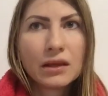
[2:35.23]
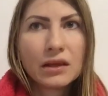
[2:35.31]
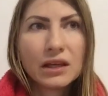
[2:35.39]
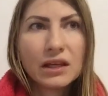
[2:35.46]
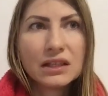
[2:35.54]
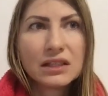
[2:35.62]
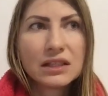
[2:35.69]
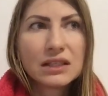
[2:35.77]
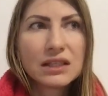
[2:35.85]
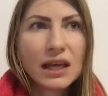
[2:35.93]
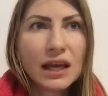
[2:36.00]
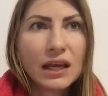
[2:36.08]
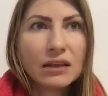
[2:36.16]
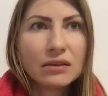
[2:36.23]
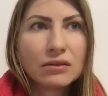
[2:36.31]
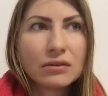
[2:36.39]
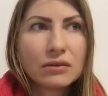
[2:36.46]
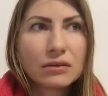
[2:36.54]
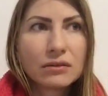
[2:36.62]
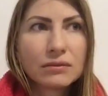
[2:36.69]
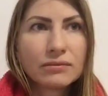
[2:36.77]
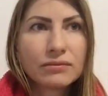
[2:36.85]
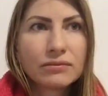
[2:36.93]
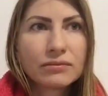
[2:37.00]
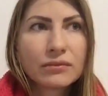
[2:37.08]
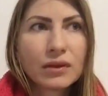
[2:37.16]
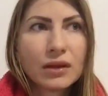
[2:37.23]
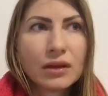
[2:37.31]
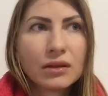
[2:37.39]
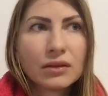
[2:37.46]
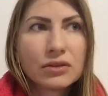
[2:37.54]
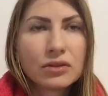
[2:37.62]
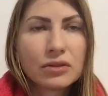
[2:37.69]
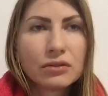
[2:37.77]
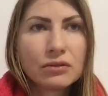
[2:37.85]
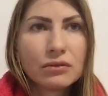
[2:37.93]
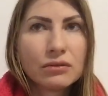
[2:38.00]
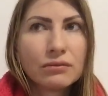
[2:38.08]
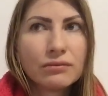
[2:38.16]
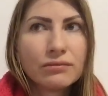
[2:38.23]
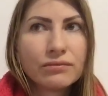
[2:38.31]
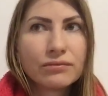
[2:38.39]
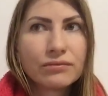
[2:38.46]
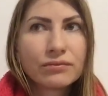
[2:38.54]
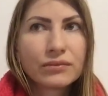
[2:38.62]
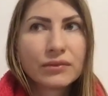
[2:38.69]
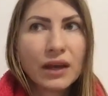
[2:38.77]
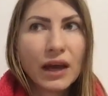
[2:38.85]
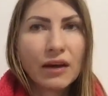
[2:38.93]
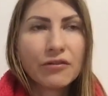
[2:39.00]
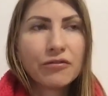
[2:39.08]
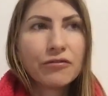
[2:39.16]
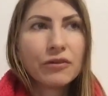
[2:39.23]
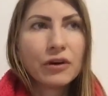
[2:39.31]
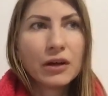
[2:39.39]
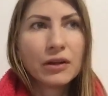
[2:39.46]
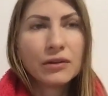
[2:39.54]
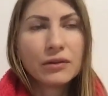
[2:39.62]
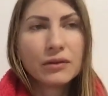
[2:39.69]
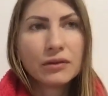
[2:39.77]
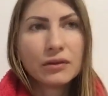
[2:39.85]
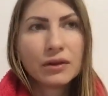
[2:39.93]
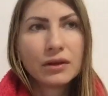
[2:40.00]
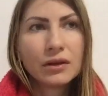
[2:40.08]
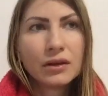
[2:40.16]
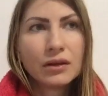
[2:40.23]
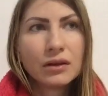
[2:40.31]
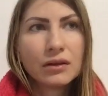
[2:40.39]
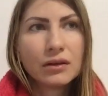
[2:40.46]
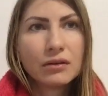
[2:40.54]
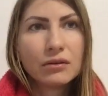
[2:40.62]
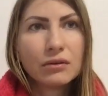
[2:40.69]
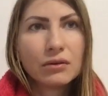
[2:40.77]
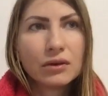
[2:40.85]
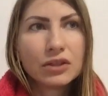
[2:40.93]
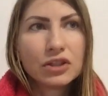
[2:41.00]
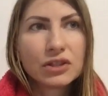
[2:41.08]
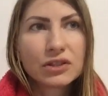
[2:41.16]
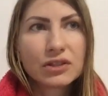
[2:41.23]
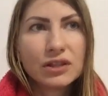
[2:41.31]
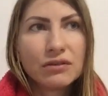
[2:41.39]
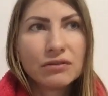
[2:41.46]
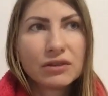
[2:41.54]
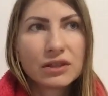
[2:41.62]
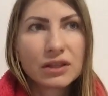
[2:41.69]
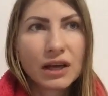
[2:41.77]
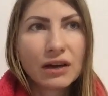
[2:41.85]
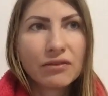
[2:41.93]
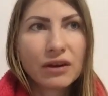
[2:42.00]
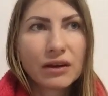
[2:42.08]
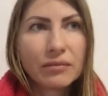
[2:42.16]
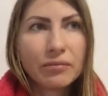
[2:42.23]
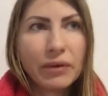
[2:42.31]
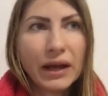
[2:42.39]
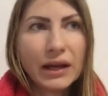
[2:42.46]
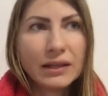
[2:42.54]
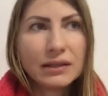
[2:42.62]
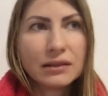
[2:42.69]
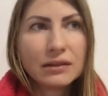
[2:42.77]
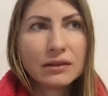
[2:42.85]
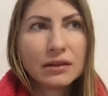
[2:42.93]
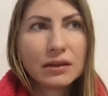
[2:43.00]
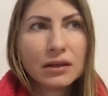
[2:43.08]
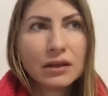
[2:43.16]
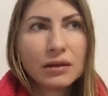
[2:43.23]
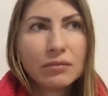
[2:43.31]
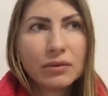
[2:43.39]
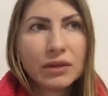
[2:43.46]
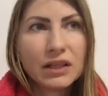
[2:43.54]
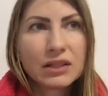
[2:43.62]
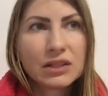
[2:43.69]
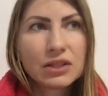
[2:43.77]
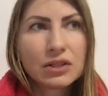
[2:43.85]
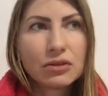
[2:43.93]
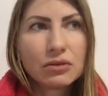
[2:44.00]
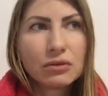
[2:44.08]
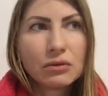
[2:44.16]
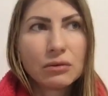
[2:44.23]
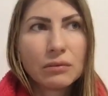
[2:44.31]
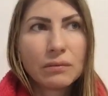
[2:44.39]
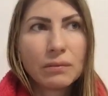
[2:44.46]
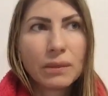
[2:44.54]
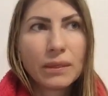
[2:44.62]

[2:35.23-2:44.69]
entertain or to have fun or just even to have a companion, but it's to